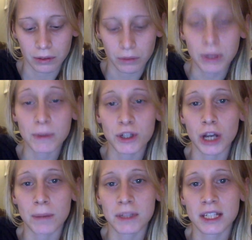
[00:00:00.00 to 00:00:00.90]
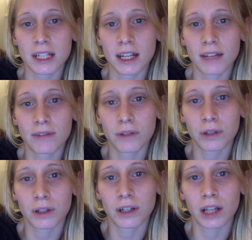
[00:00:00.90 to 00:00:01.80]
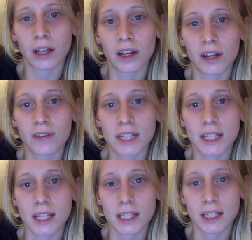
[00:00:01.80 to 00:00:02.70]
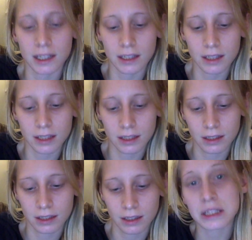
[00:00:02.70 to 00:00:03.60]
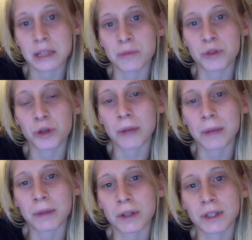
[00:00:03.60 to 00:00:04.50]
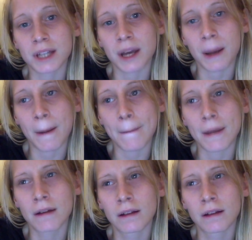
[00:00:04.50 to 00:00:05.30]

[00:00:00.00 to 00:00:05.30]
We went shopping today for a lot of necessities some toilet paper, some